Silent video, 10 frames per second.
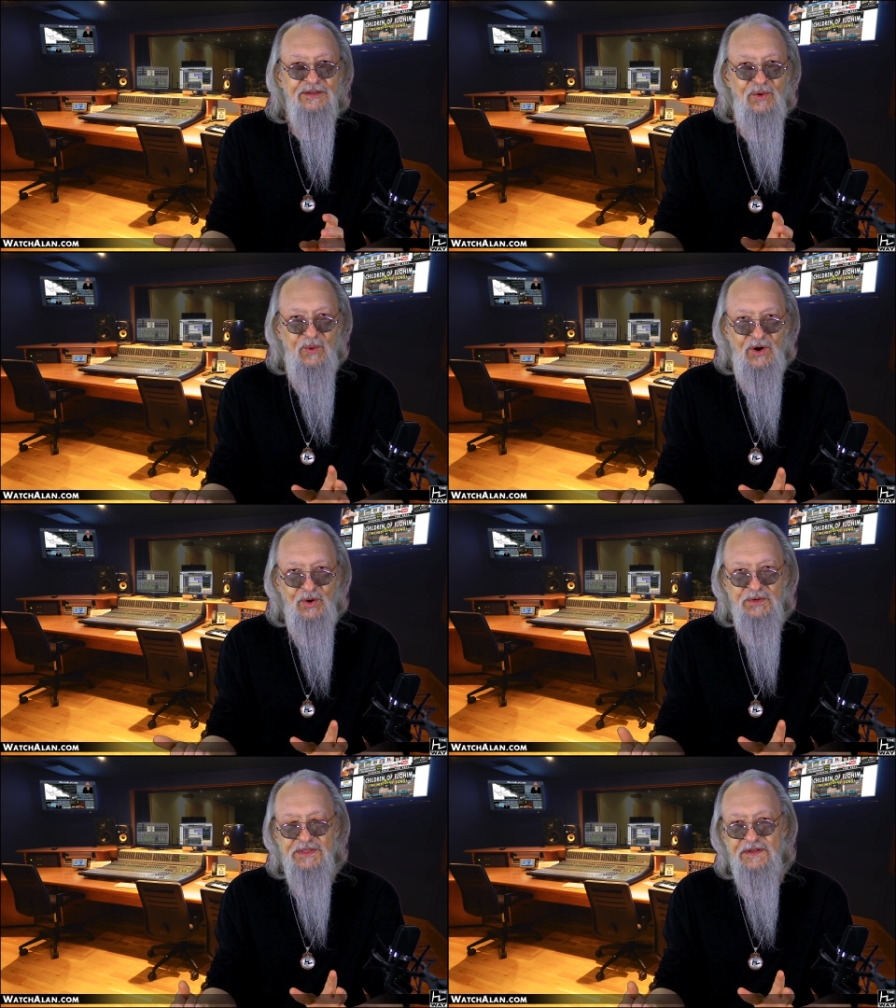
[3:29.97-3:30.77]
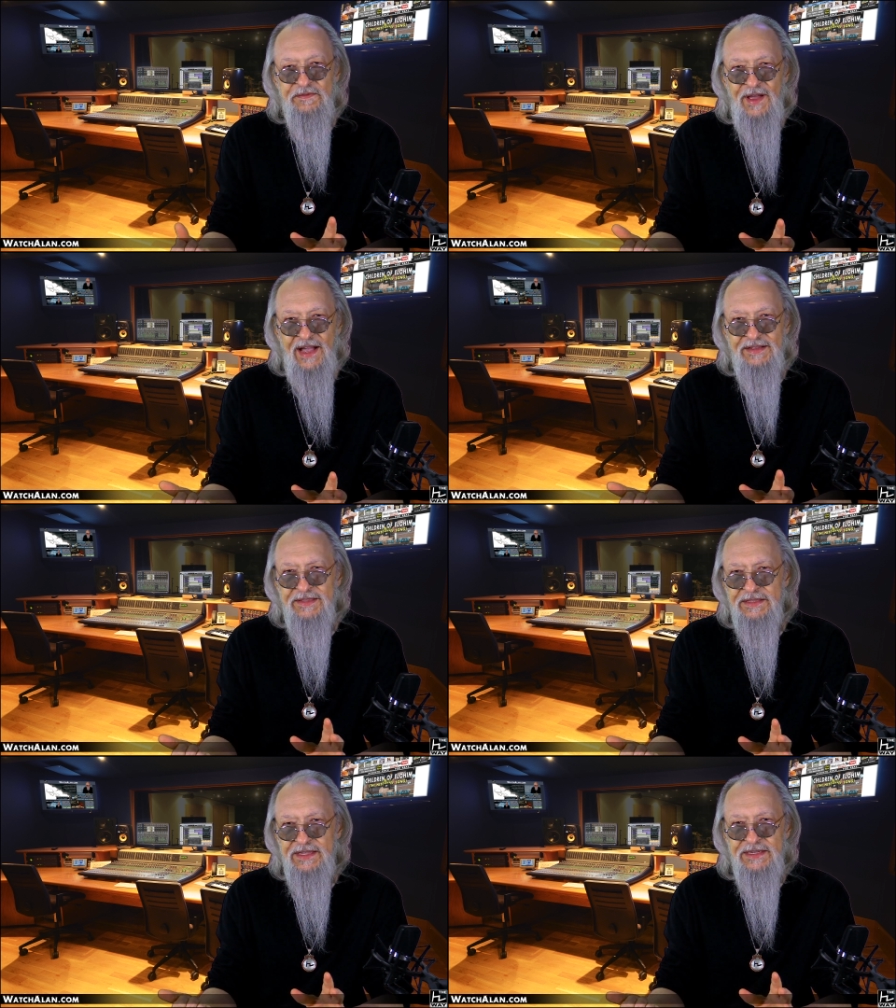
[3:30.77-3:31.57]
quote, The fact
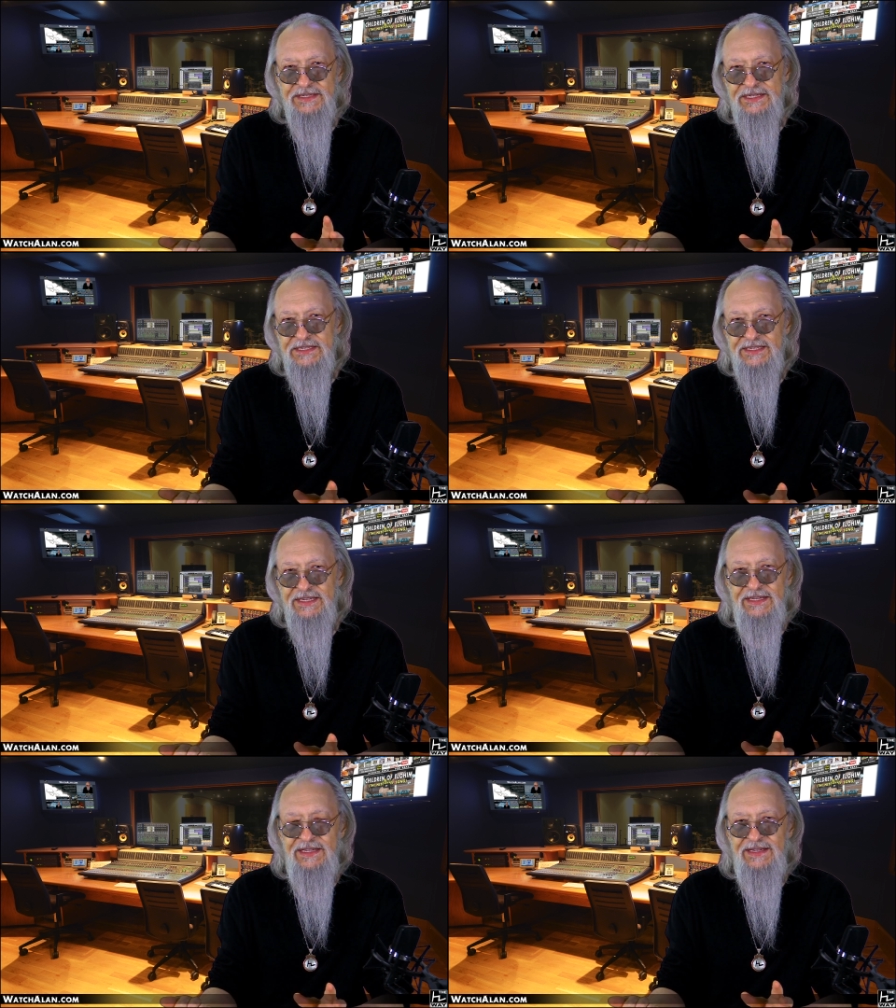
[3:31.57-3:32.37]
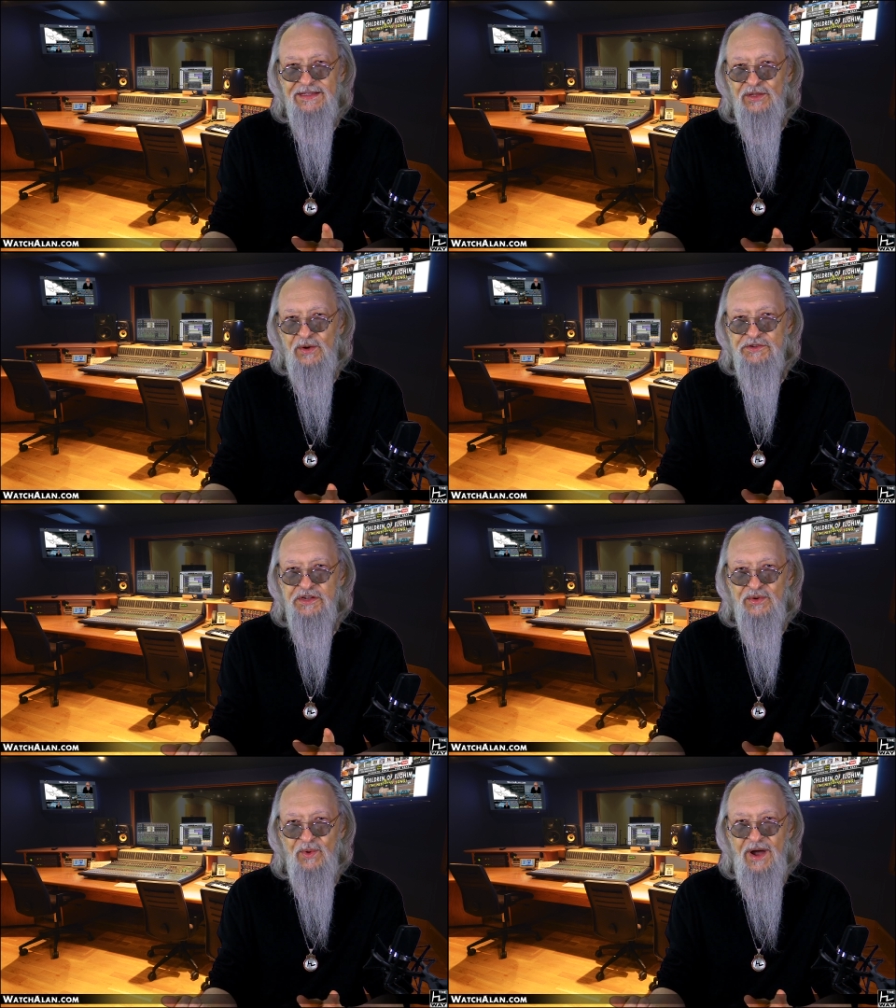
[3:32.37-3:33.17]
that they succeeded in
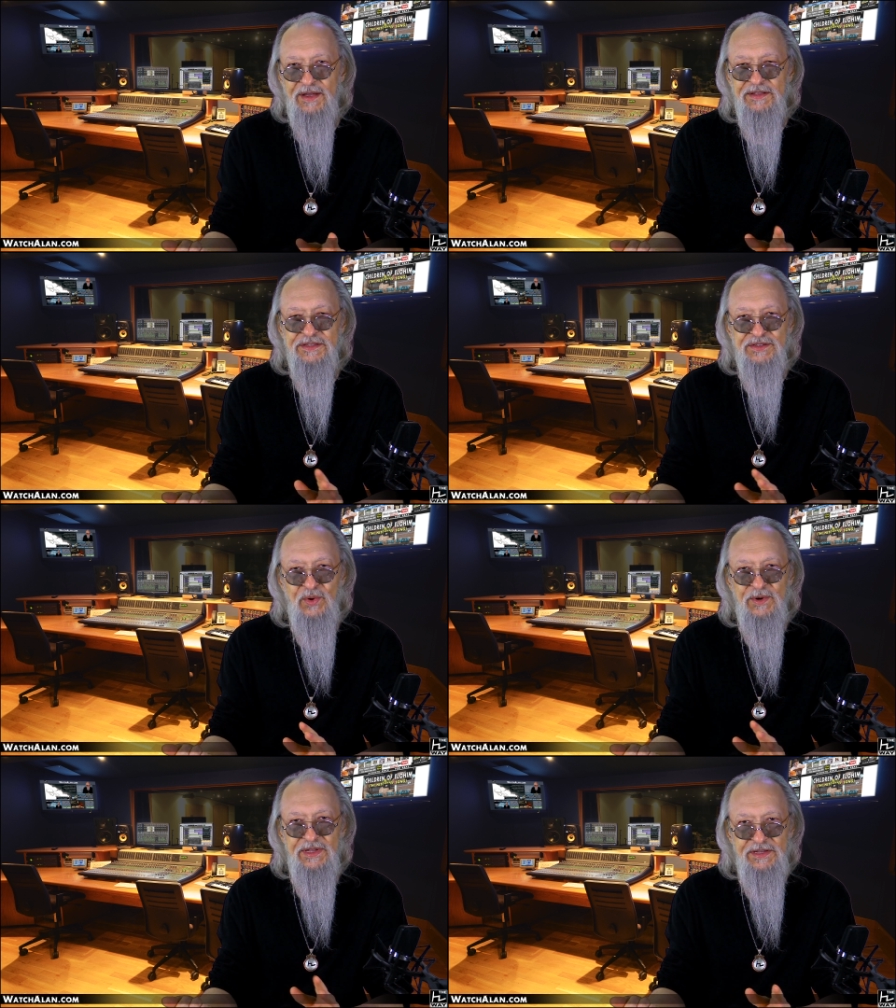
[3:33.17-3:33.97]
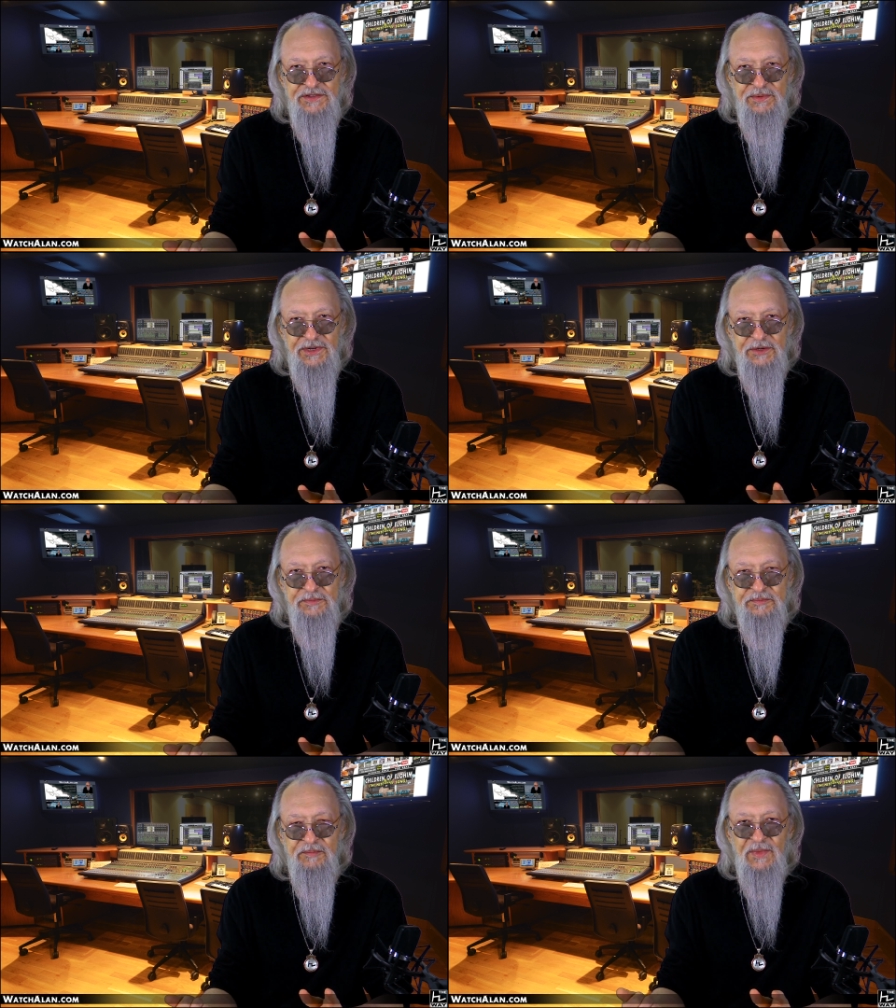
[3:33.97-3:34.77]
launching rockets toward Israel,